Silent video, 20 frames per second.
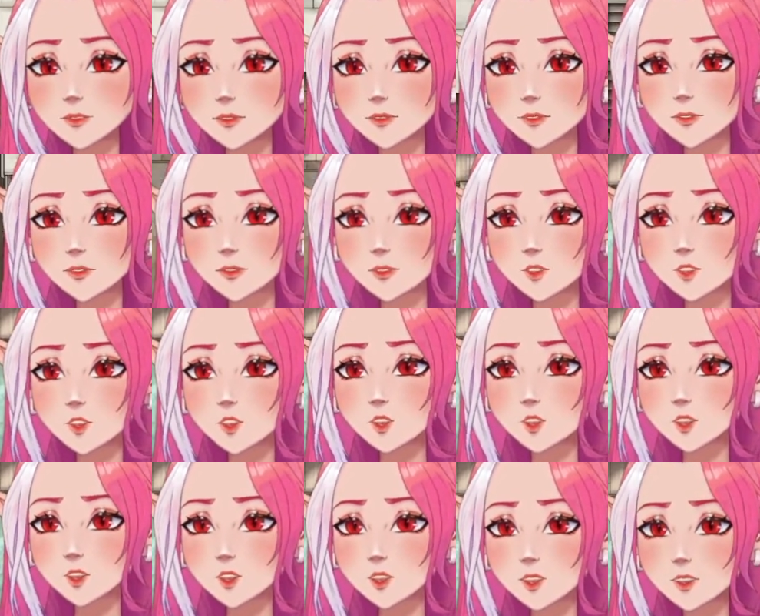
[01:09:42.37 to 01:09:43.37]

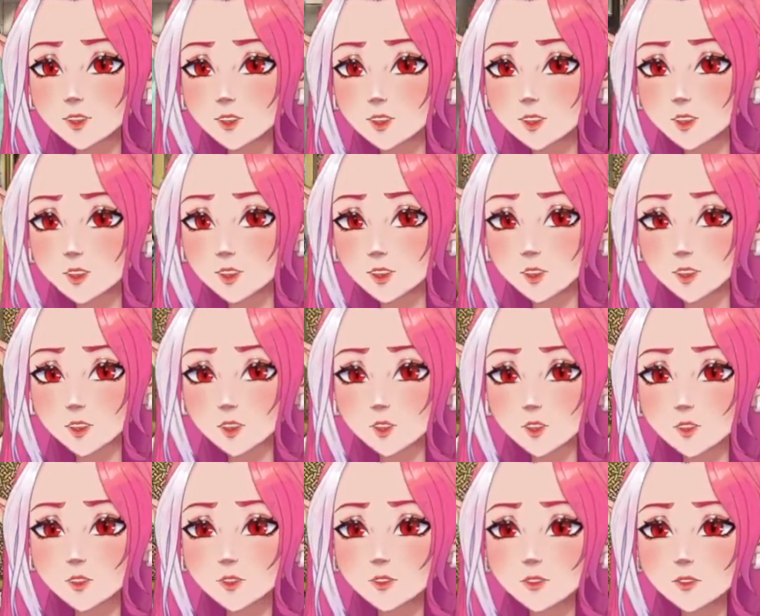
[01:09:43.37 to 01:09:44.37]
Let's see.
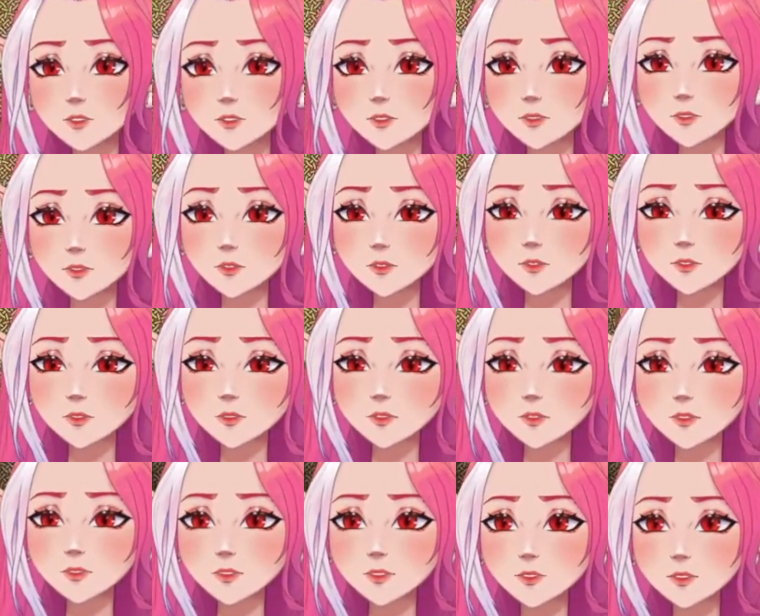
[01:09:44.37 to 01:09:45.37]

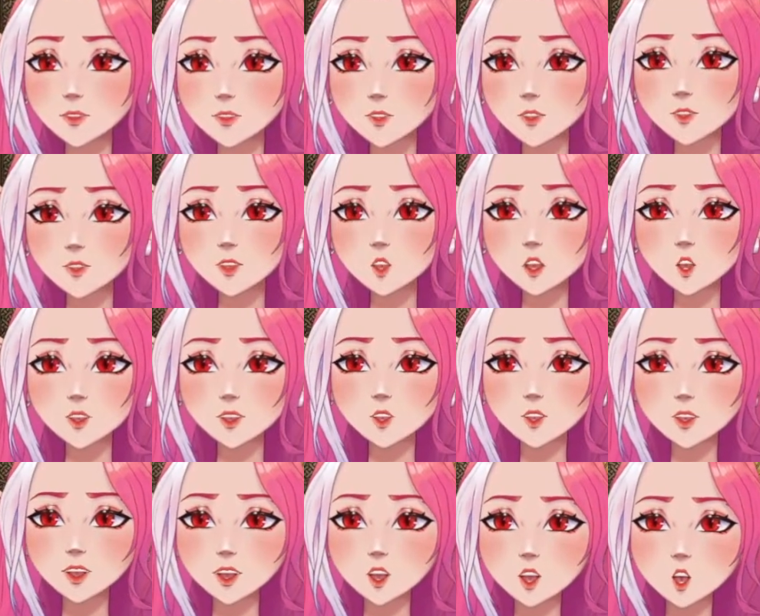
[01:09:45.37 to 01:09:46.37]
So the party
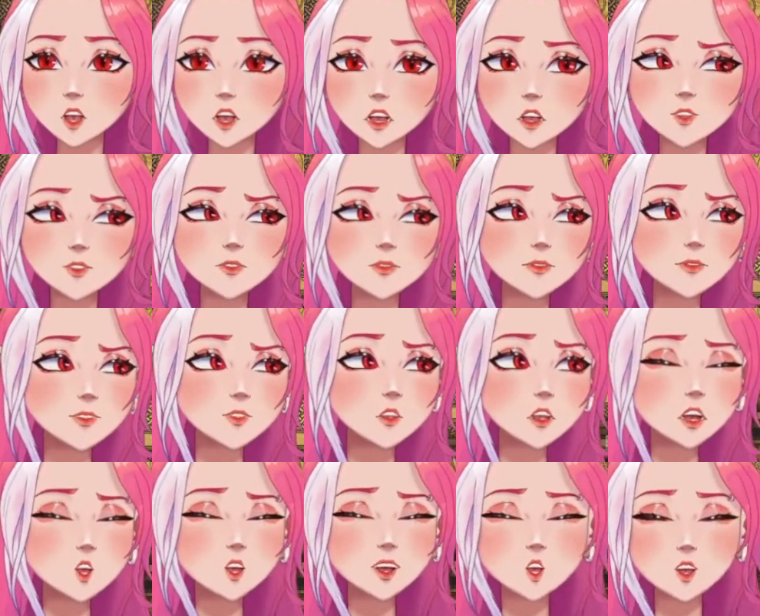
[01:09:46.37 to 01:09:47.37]
comes here. They ride
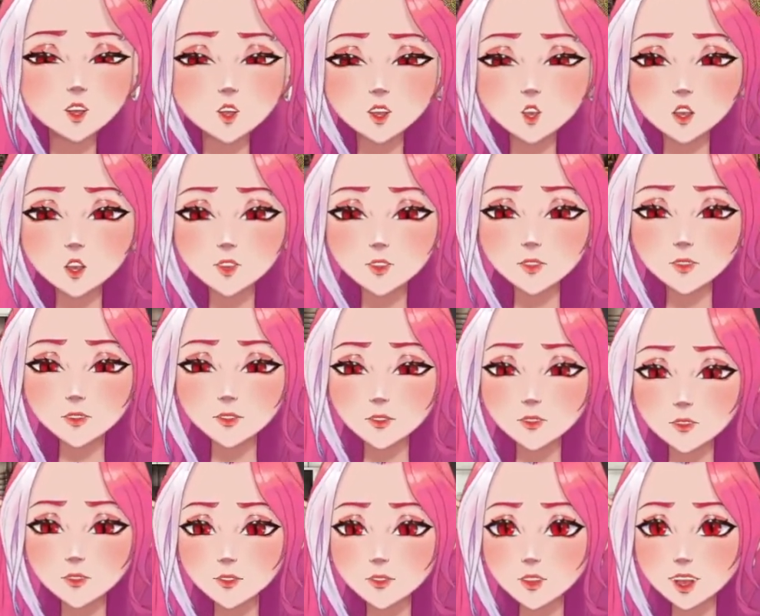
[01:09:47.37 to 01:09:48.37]
the elevator.
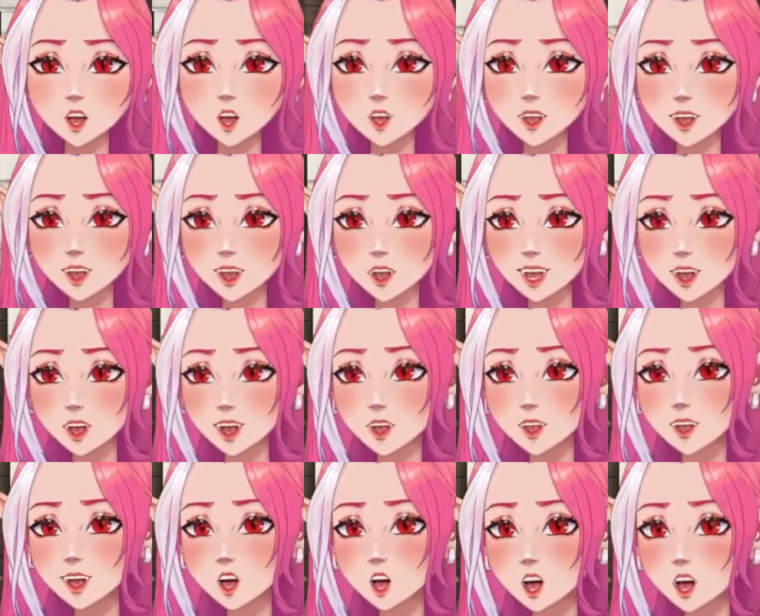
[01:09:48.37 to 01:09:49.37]
Obviously, they get
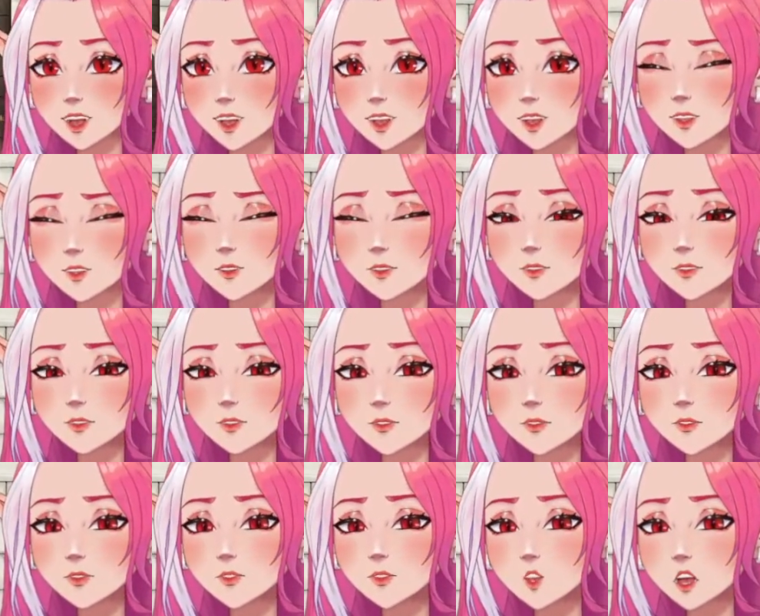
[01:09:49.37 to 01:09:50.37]
attacked
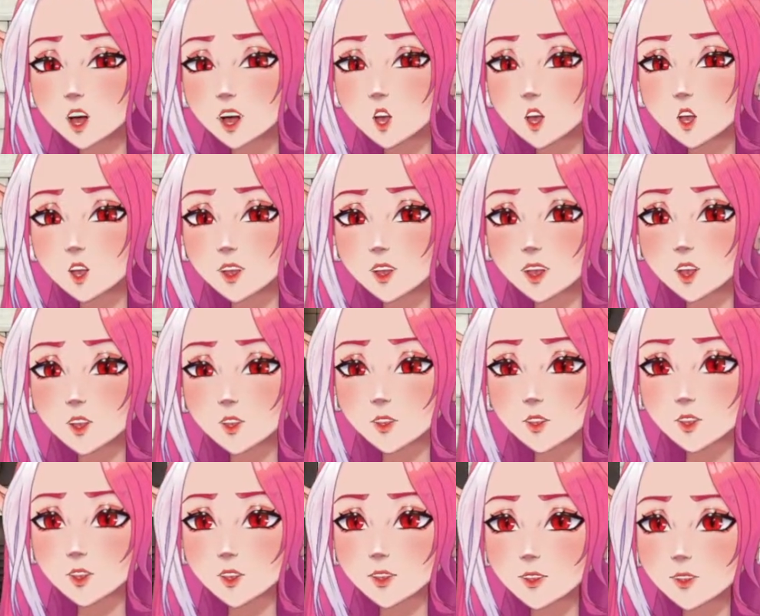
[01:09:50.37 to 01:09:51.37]
while they're in the
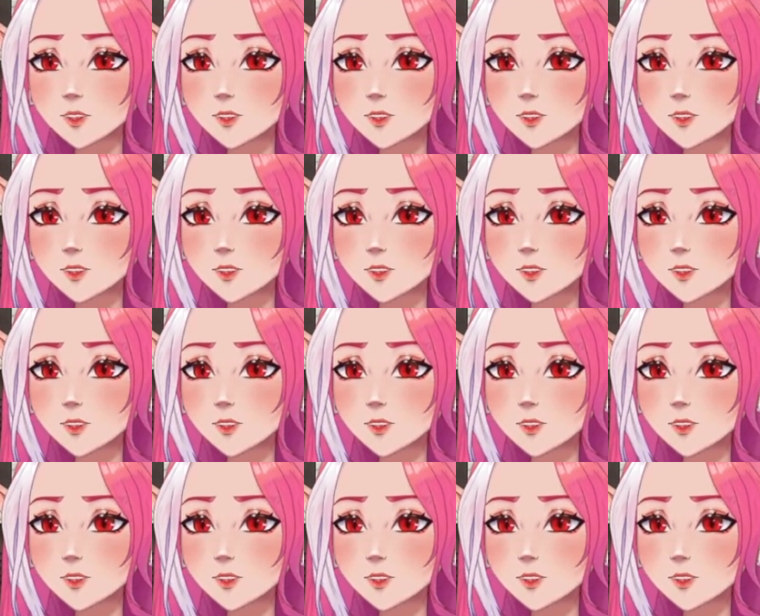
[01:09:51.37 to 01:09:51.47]
elevator.